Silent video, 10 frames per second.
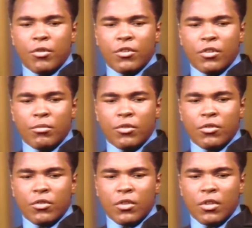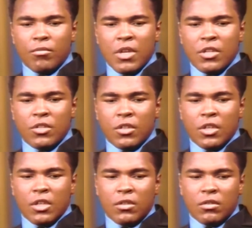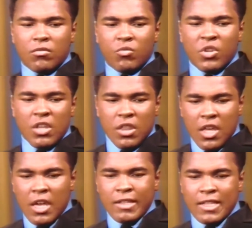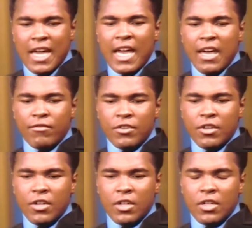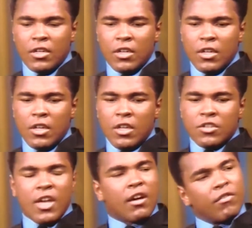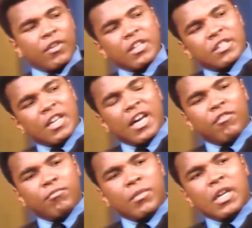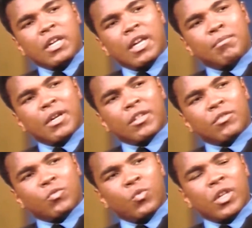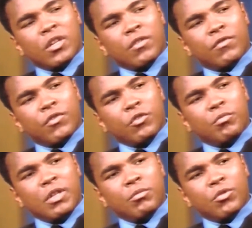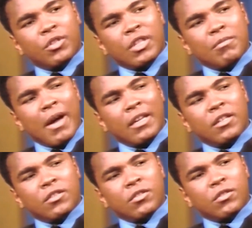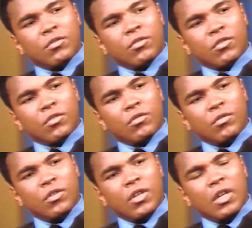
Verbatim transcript: the principals uh, mentioned that with the things that I have done and sacrifices I have made, I'm about one of the few people that they might listen to. So